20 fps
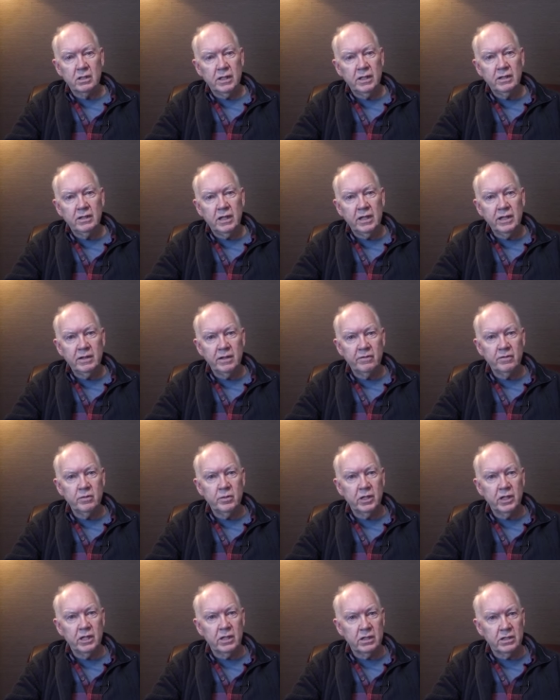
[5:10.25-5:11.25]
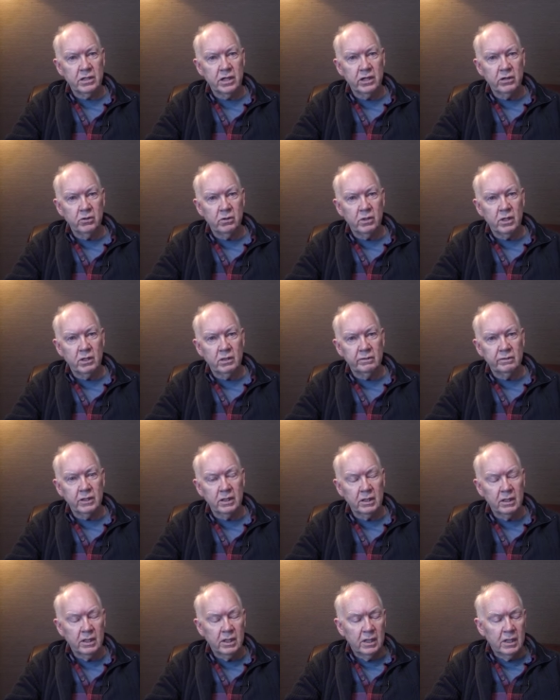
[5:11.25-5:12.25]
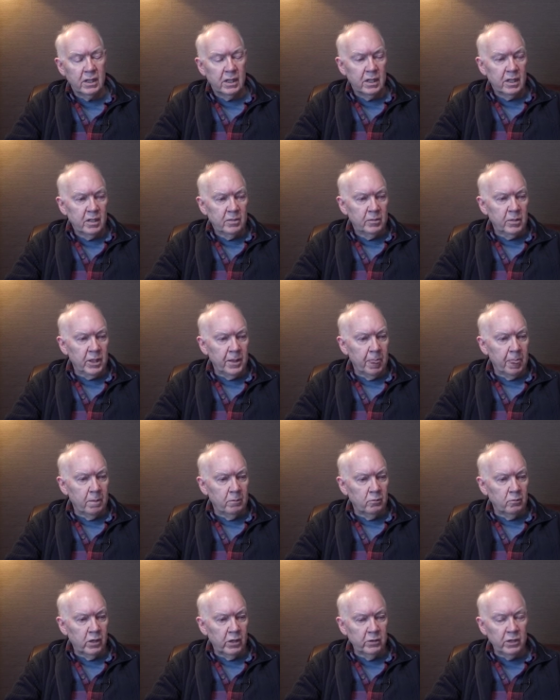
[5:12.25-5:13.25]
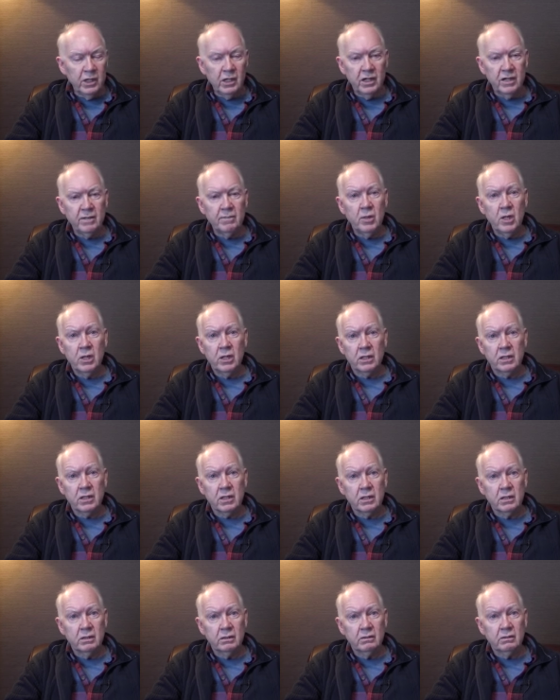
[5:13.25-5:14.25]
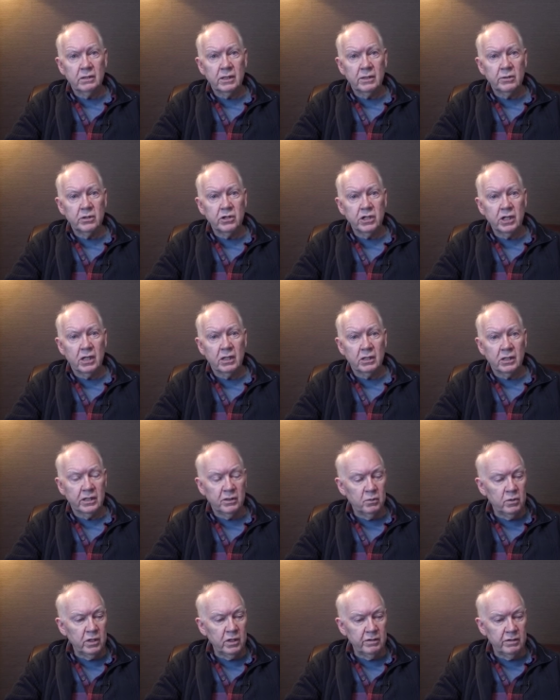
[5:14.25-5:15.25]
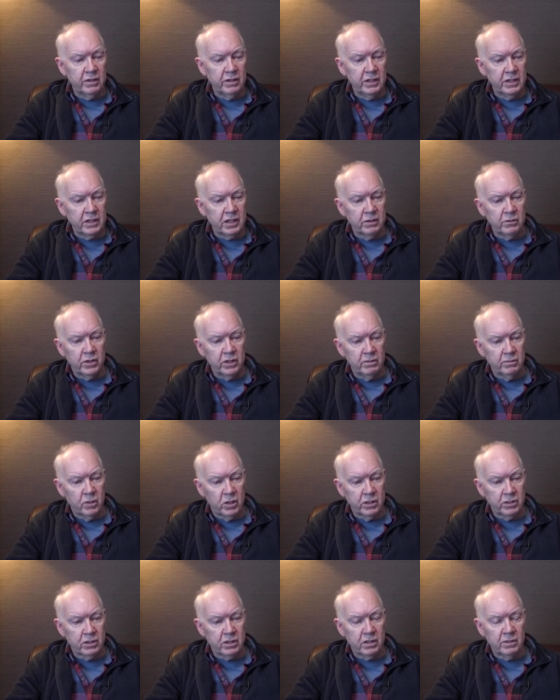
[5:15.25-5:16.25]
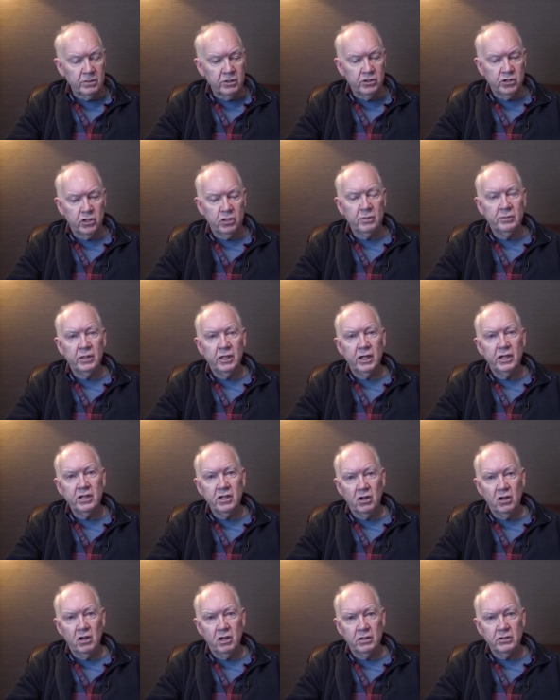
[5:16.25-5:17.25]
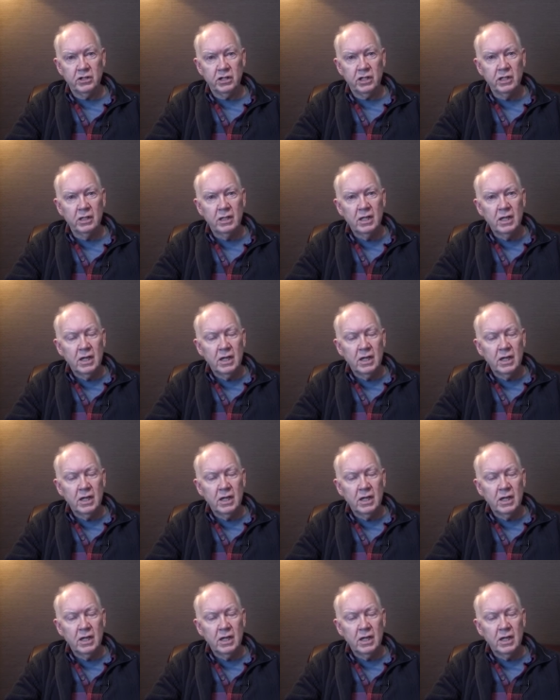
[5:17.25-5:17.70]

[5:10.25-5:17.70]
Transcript: And like everybody else, I grew out of it. But I read a lot of Marx when I was young. And one of the things I read in Marx is called the German ideology.